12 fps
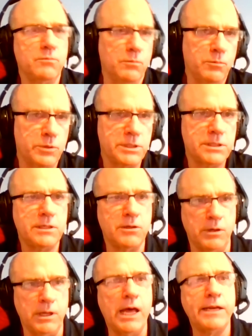was a
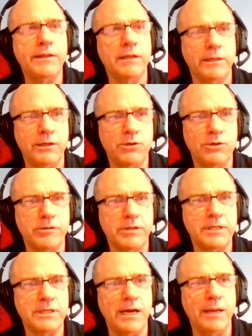lot in the literature at
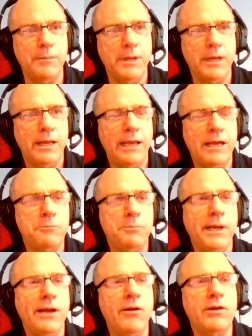the time and
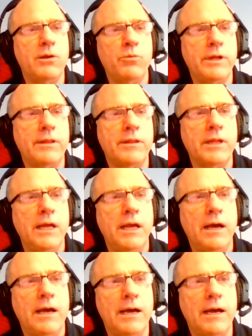paired it with
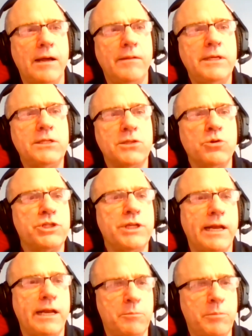these
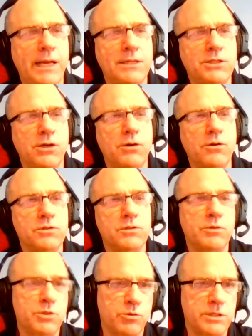oceanic plateaus,
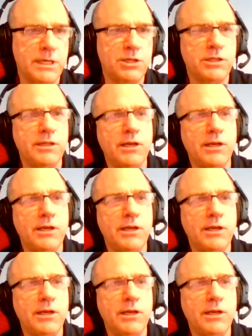which were essentially the